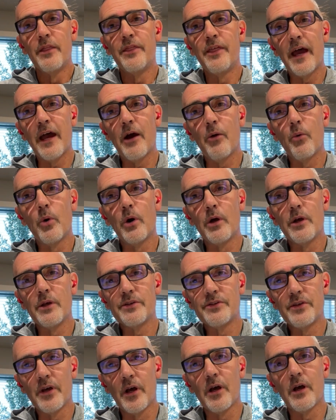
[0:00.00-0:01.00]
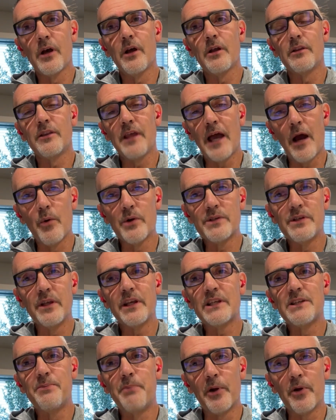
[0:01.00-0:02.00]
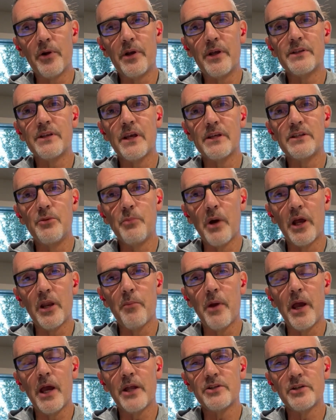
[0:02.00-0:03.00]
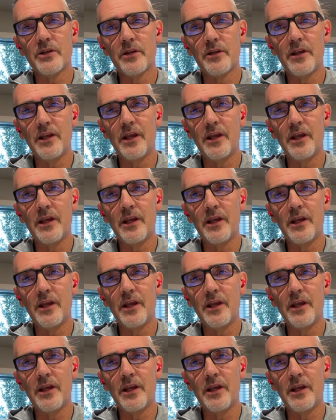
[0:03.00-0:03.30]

that was an experience, as you might imagine.